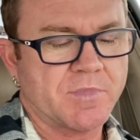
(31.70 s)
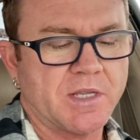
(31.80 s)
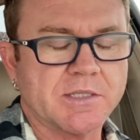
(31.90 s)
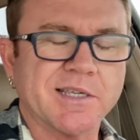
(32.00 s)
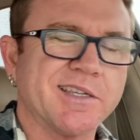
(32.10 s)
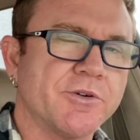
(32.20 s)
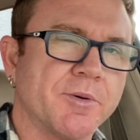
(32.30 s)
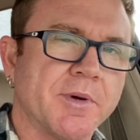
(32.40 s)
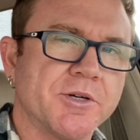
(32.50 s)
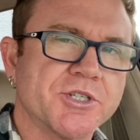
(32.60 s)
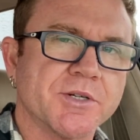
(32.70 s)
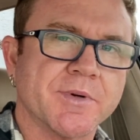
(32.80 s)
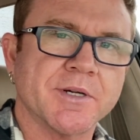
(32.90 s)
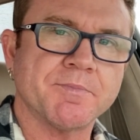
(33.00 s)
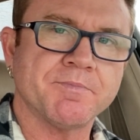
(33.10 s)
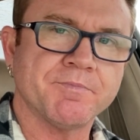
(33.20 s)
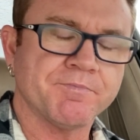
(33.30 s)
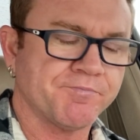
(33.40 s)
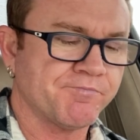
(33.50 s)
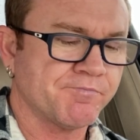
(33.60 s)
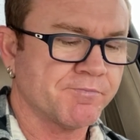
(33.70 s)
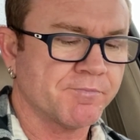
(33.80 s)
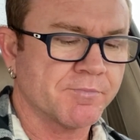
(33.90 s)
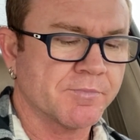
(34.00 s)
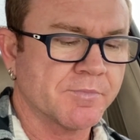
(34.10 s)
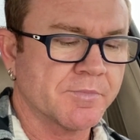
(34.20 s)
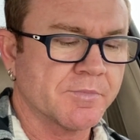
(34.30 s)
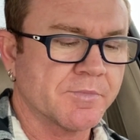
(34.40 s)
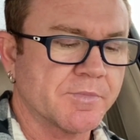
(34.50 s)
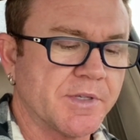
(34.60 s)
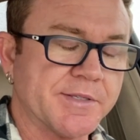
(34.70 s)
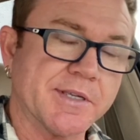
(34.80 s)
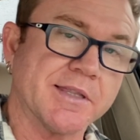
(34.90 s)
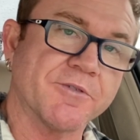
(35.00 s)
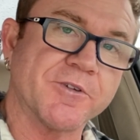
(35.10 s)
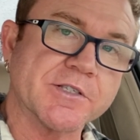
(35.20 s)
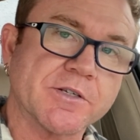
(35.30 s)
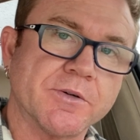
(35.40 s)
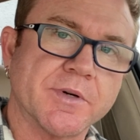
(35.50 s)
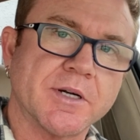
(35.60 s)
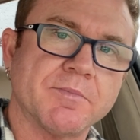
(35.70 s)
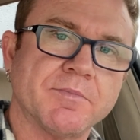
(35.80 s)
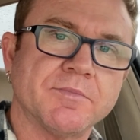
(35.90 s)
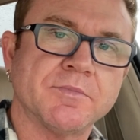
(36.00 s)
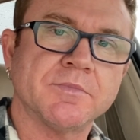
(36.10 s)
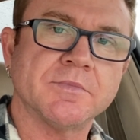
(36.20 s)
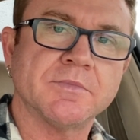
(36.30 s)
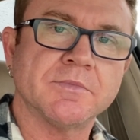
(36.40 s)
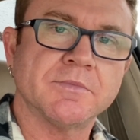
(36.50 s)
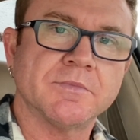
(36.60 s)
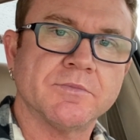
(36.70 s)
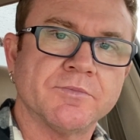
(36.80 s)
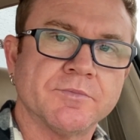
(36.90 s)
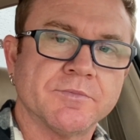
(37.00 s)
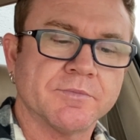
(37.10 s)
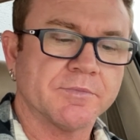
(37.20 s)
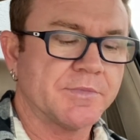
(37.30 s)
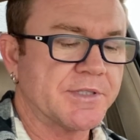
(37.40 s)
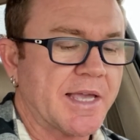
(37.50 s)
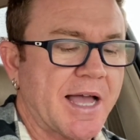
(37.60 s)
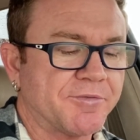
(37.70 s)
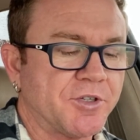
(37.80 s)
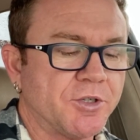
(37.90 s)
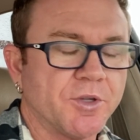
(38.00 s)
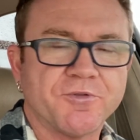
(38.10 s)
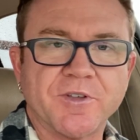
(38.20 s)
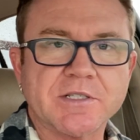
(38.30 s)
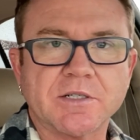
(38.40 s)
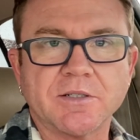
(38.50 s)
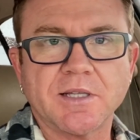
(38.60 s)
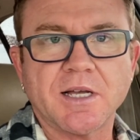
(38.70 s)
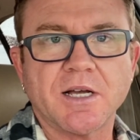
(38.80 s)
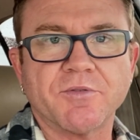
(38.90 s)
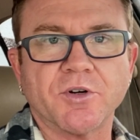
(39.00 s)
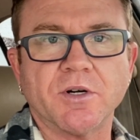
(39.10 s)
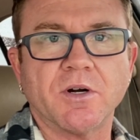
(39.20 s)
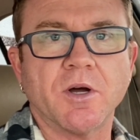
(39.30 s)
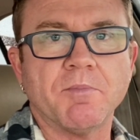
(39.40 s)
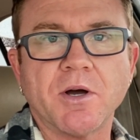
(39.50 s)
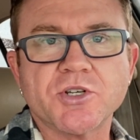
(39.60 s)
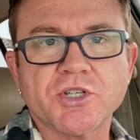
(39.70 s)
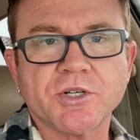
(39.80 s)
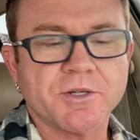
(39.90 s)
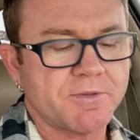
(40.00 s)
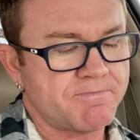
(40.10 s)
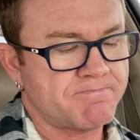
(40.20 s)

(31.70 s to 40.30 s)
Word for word: Is it in your emotion realm? Is it in the physical realm? Does it have to do with physical love or emotional?